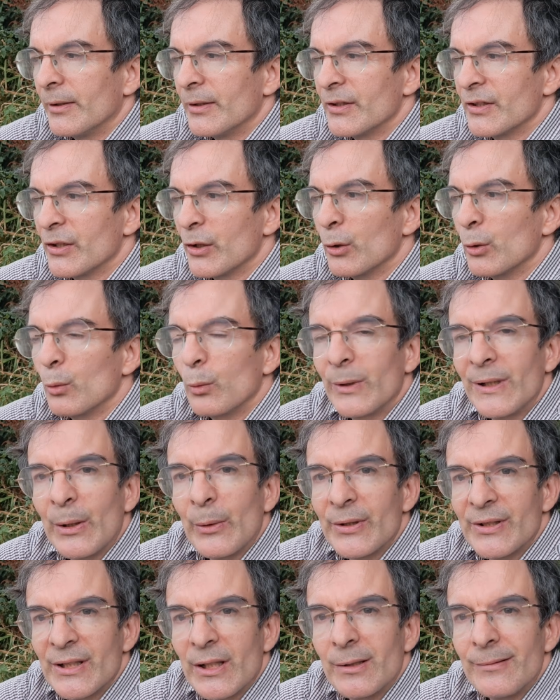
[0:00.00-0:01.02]
So we're now
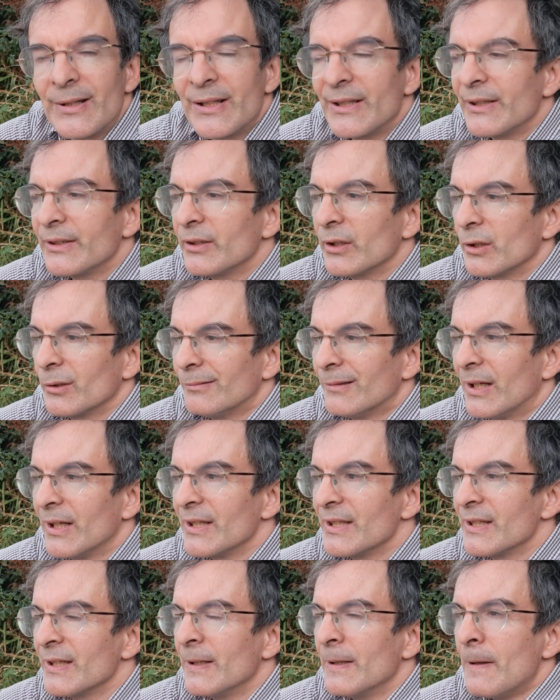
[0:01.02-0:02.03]
accelerating to the
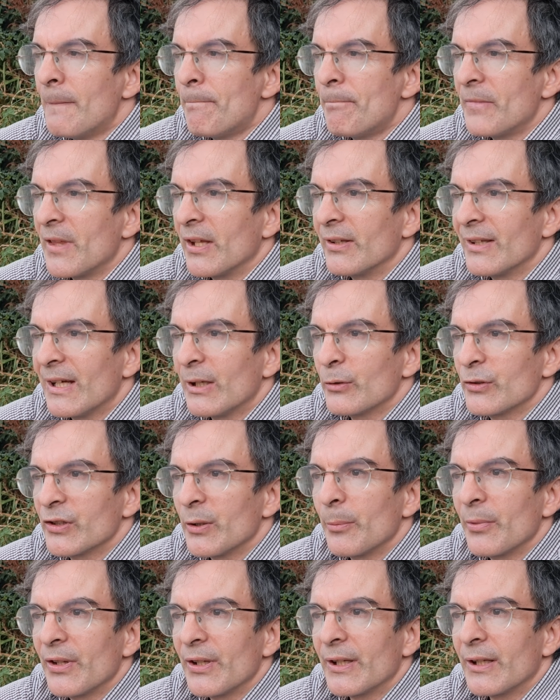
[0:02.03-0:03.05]
right. Now
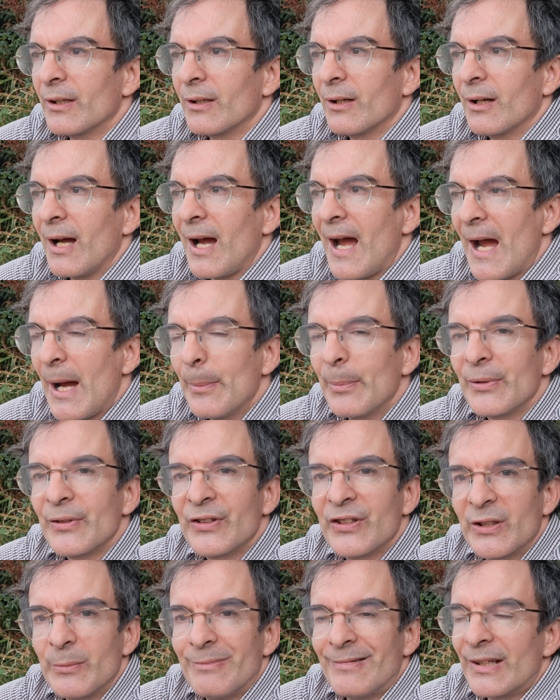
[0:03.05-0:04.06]
something happens
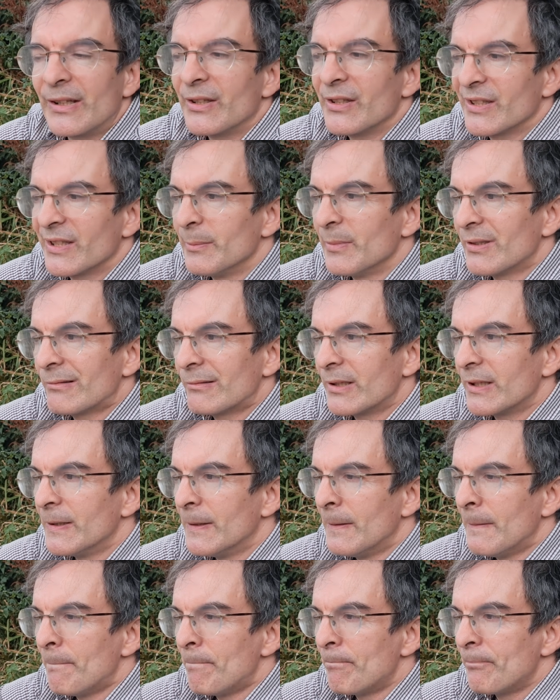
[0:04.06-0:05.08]
to break the symmetry.
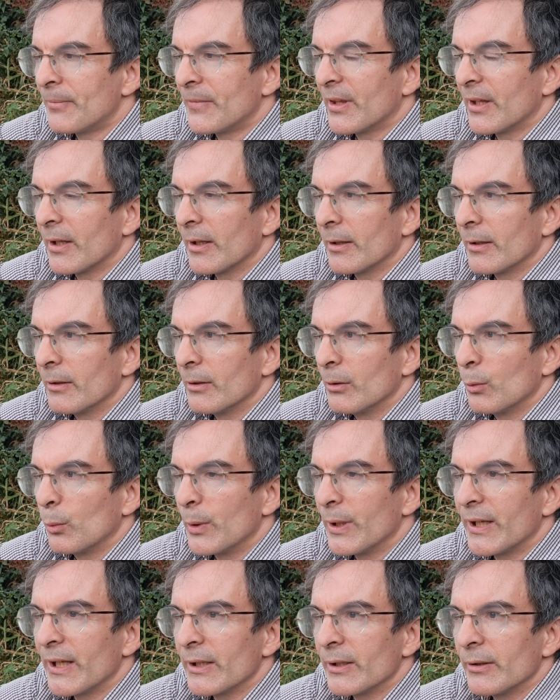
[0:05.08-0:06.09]

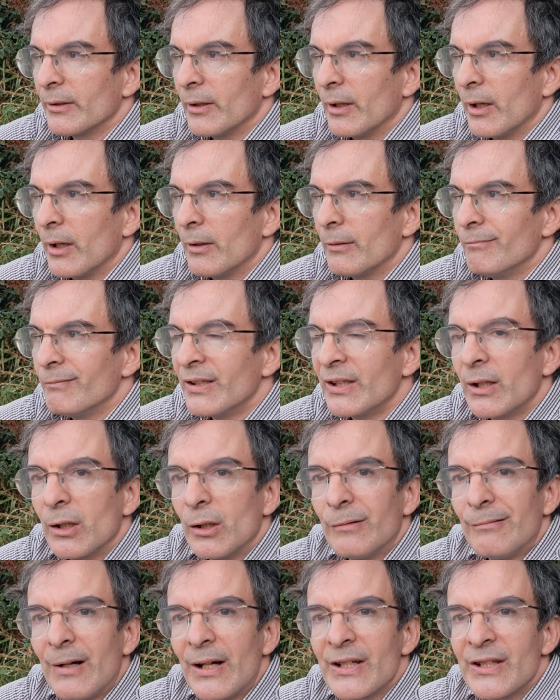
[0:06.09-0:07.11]
We get a Rindler
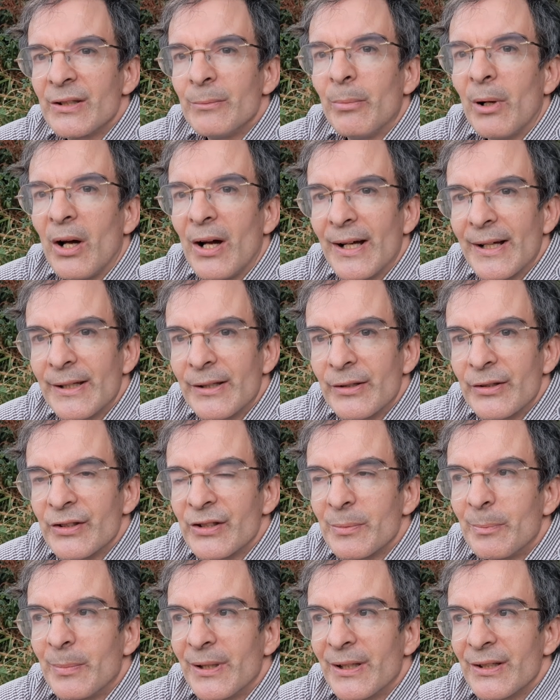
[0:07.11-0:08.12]
horizon behind us,
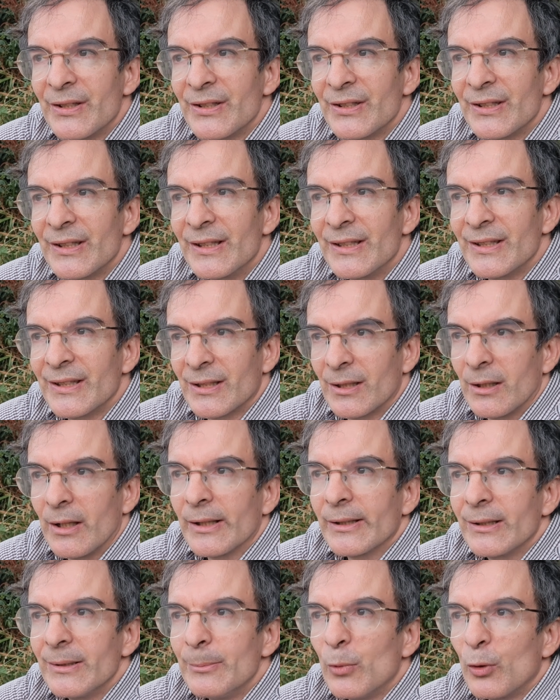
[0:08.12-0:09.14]
because it's
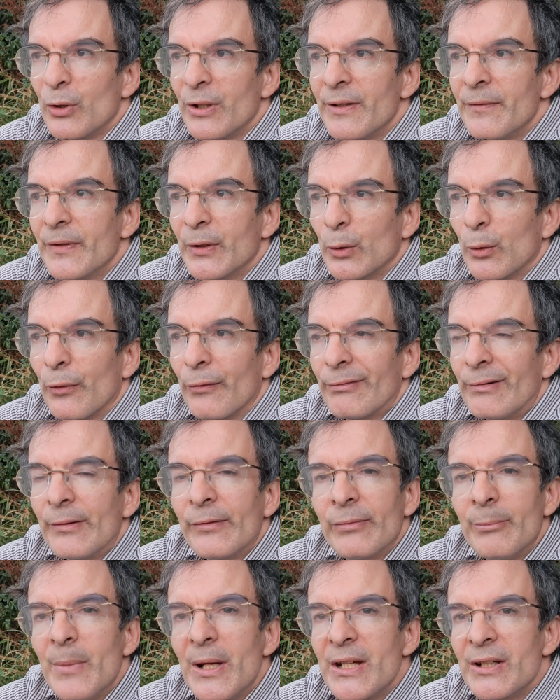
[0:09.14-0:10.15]
slightly more difficult for
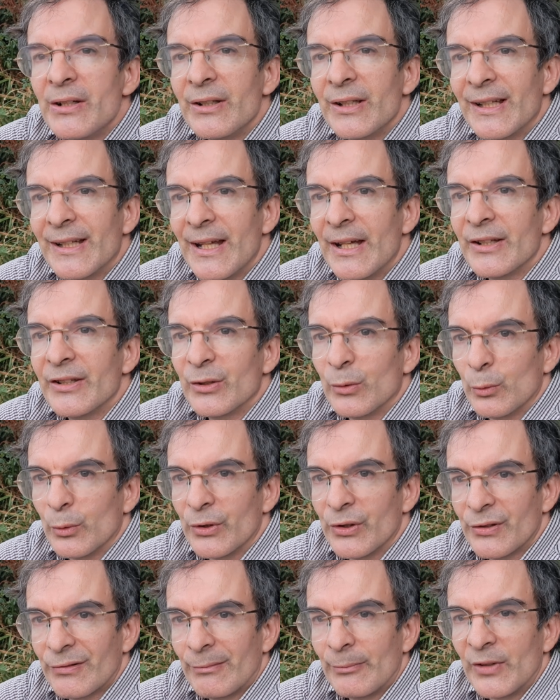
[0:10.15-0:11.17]
information to get to
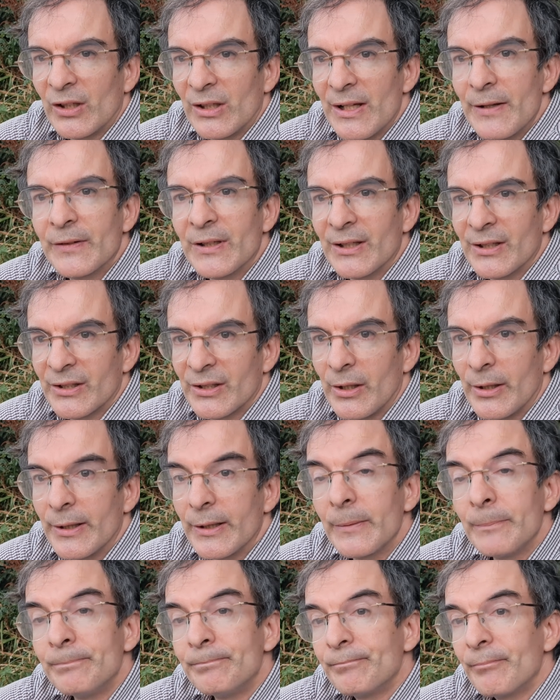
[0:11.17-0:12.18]
us from the left-hand side
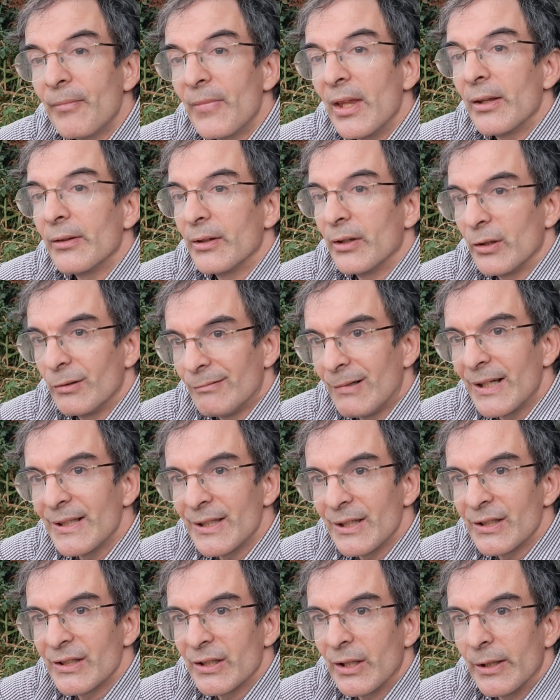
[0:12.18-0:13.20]
than the
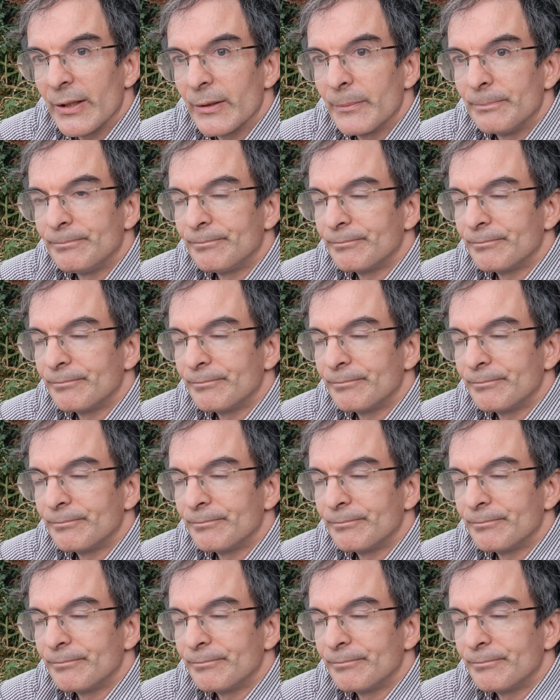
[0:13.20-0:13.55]
right-hand side.